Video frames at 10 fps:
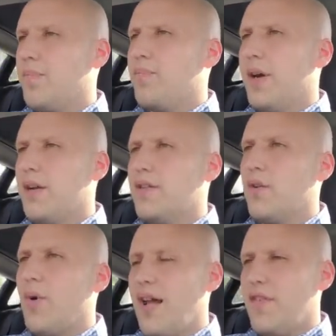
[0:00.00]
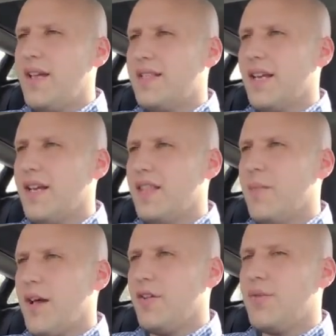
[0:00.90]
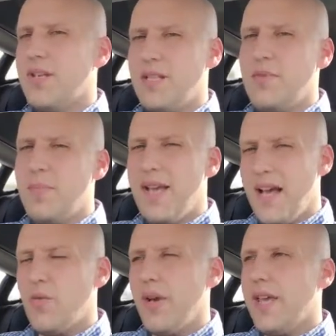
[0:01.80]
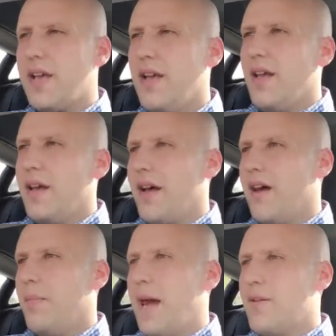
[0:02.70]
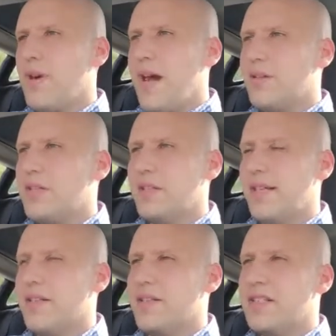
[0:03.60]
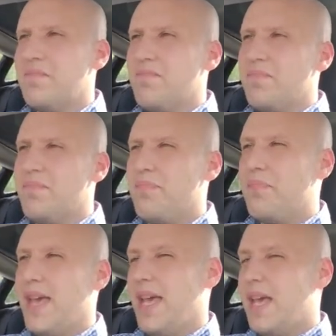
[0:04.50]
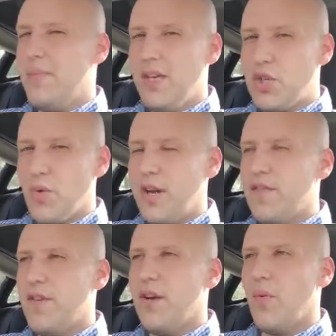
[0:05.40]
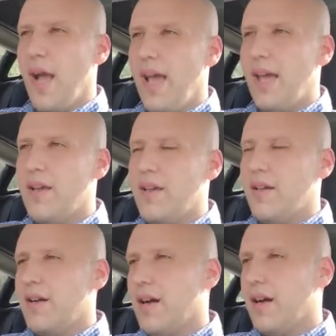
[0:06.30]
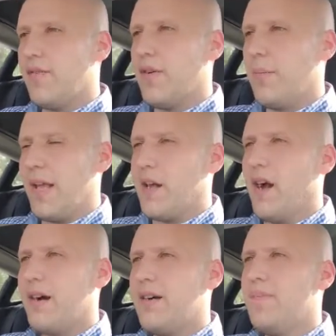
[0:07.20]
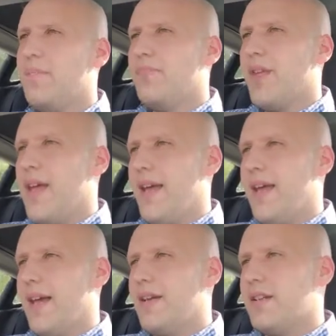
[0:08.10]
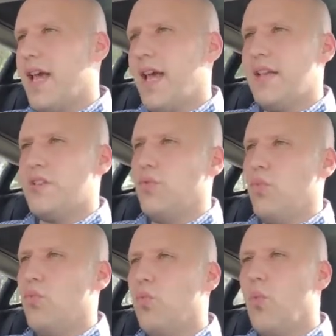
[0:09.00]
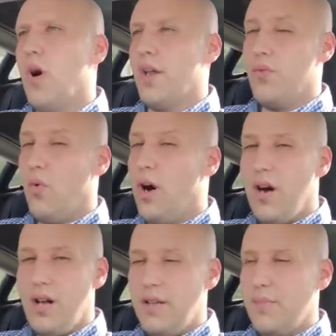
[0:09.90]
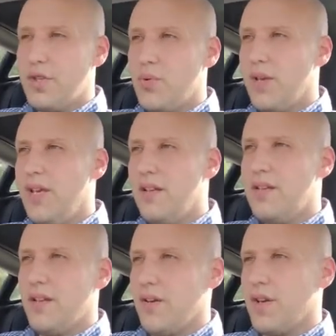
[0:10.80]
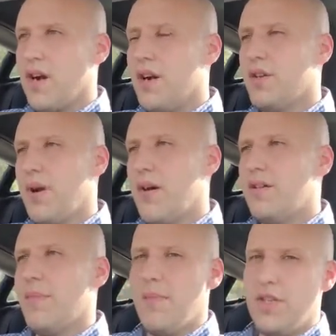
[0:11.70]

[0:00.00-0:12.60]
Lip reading: but the Wi-Fi antenna in the Model 3 seems to be kind of weak. My router is maybe 20 feet away from my car, and it has one wall in between, the car and the router, maybe